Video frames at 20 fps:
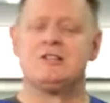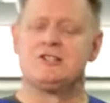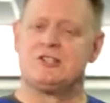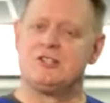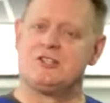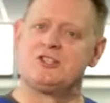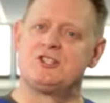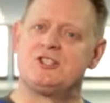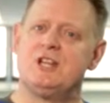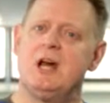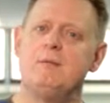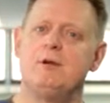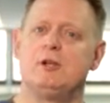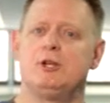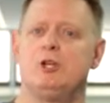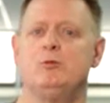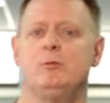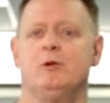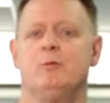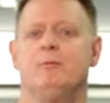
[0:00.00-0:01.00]
systemic
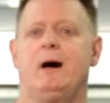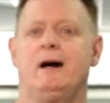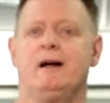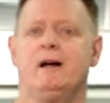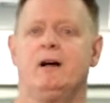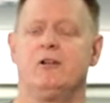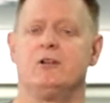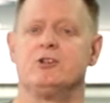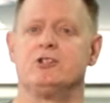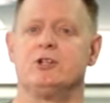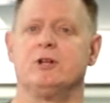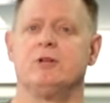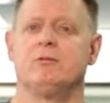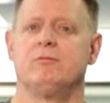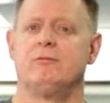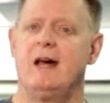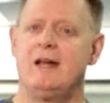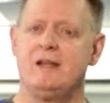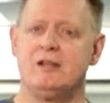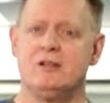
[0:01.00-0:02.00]
human biology,
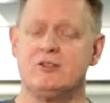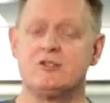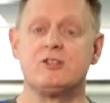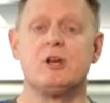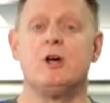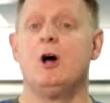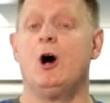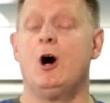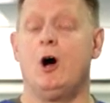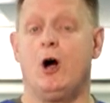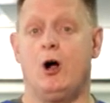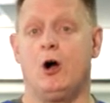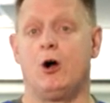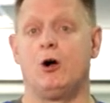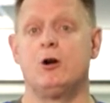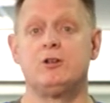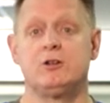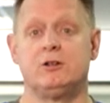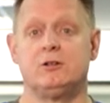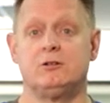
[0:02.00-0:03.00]
that is
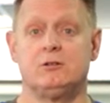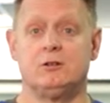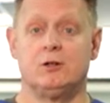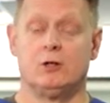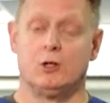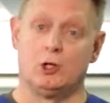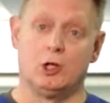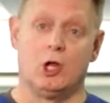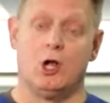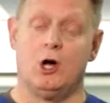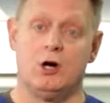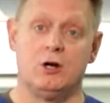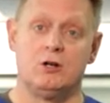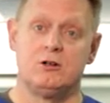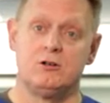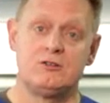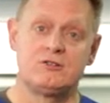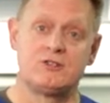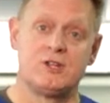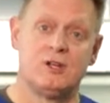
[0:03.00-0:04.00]
heart,
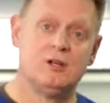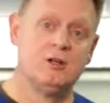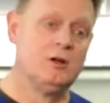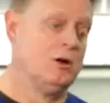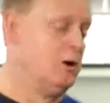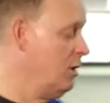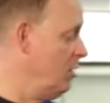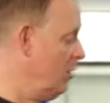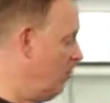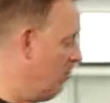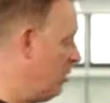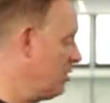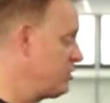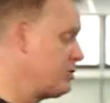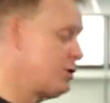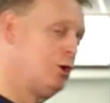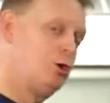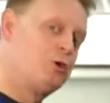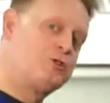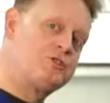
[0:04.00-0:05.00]
lungs,
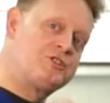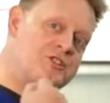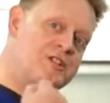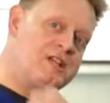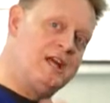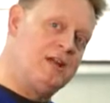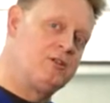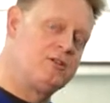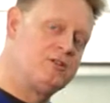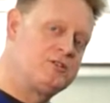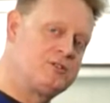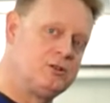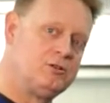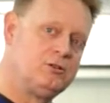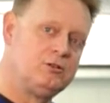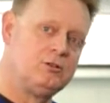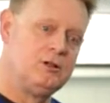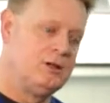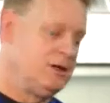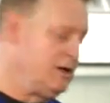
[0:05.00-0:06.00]
musculoskeletal,